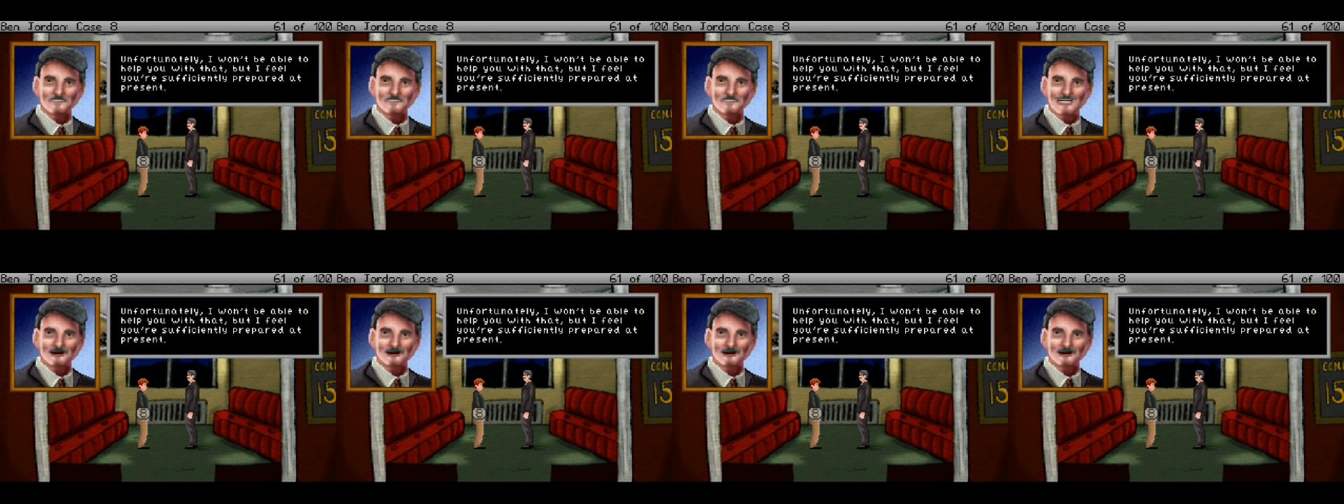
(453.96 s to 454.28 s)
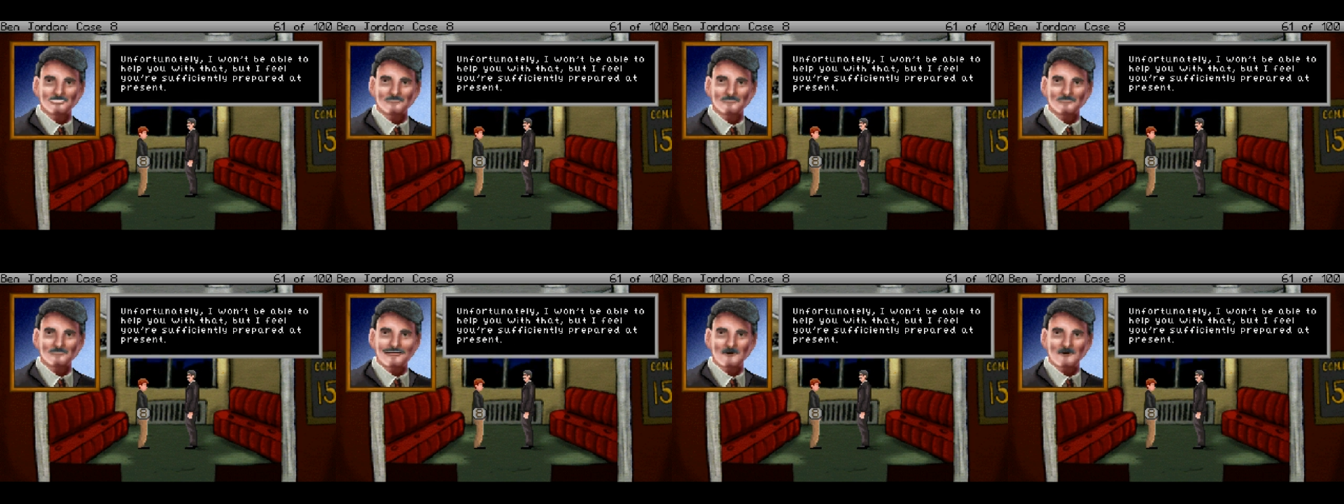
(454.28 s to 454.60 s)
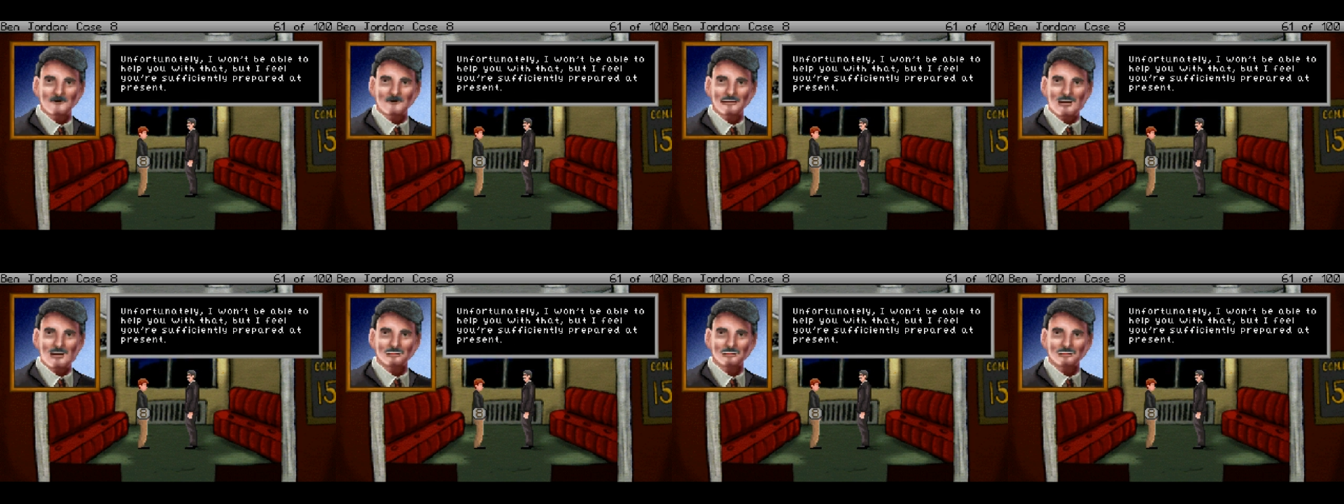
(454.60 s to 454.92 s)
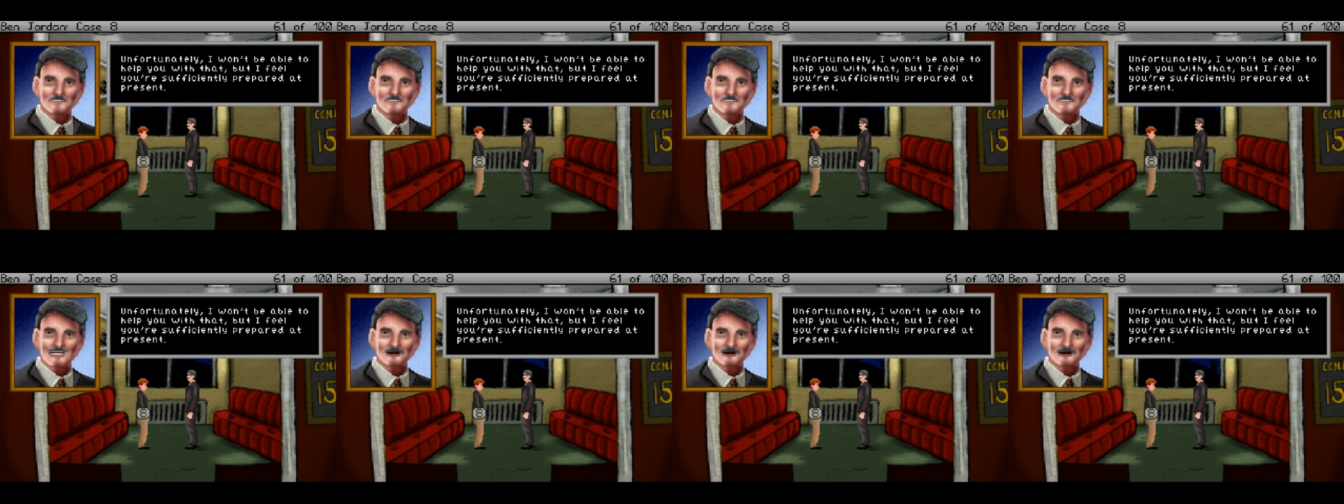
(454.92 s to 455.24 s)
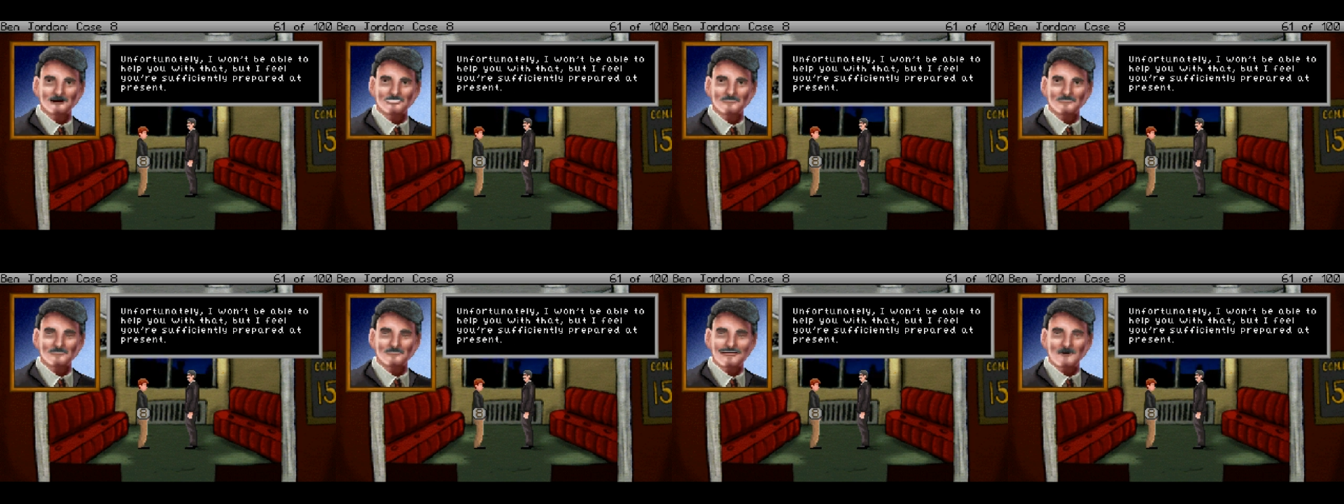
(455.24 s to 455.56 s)
Unfortunately, I
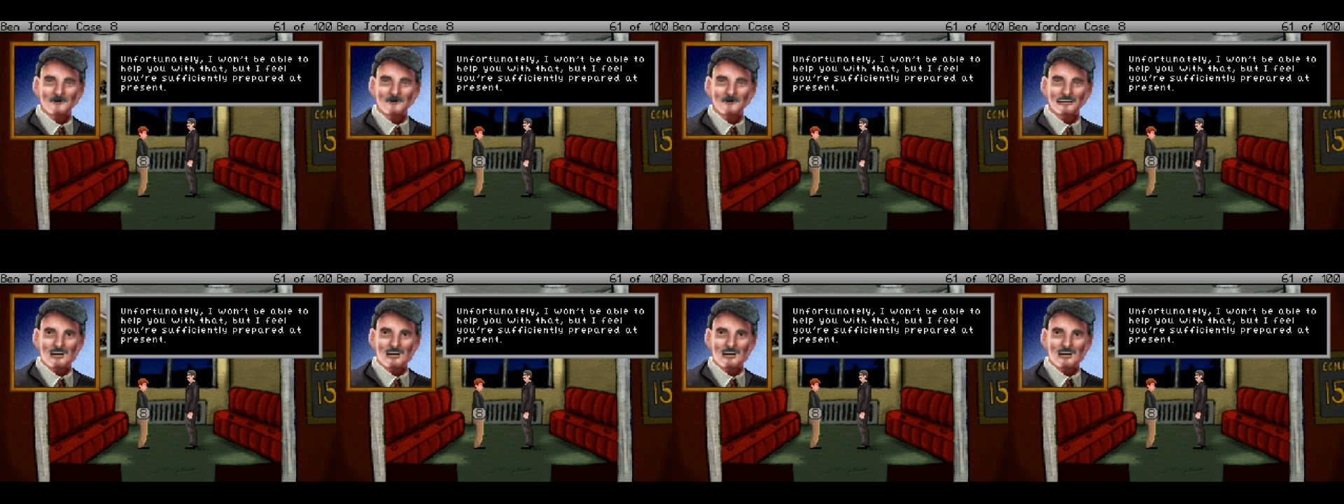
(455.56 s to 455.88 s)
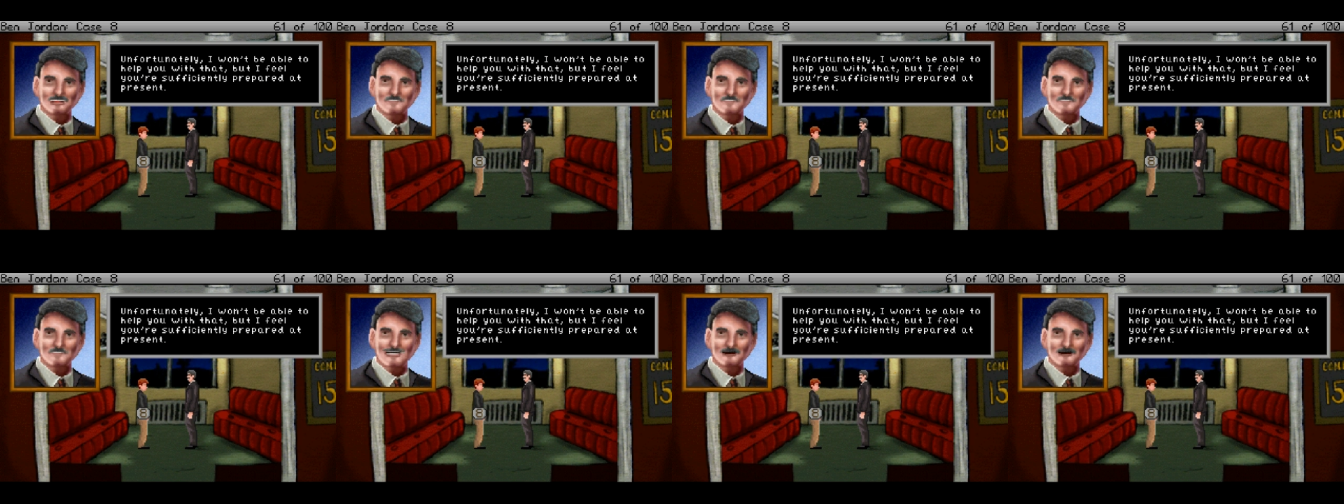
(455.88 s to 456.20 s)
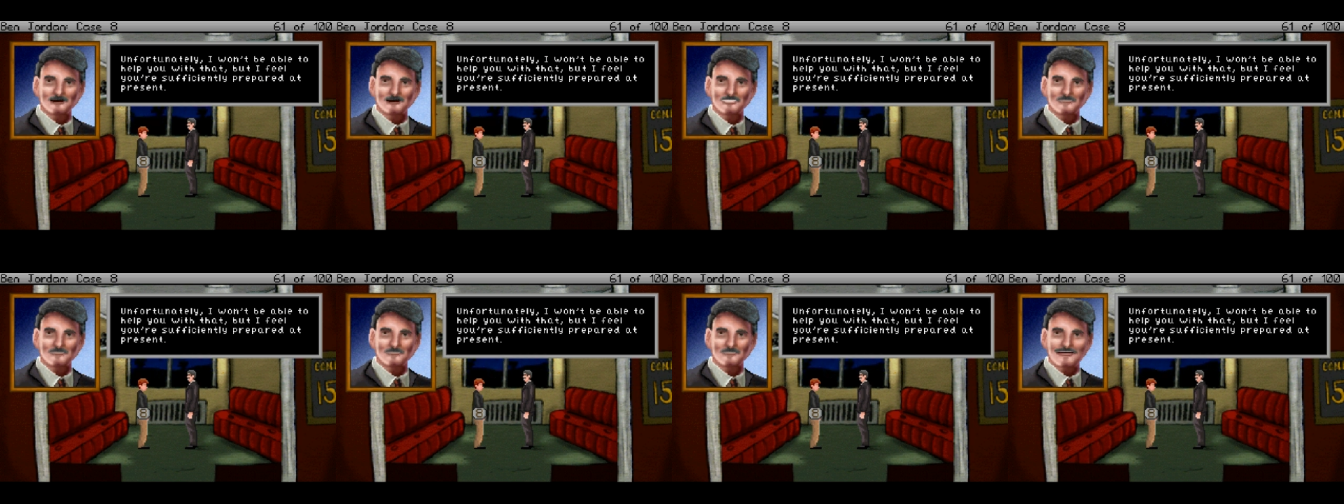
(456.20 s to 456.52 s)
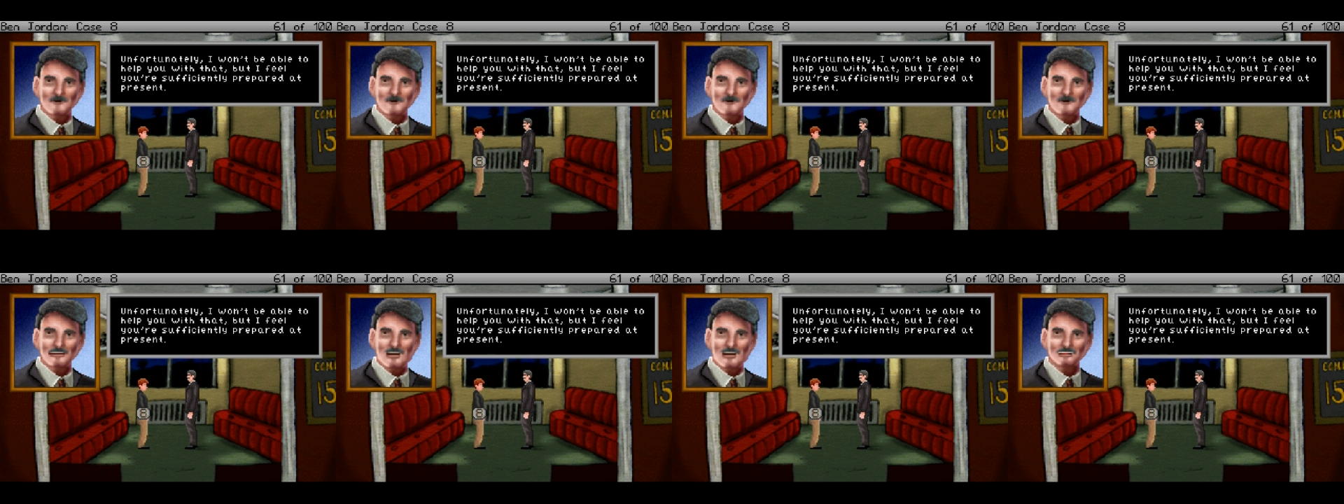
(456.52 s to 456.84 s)
won't be able to help you with that,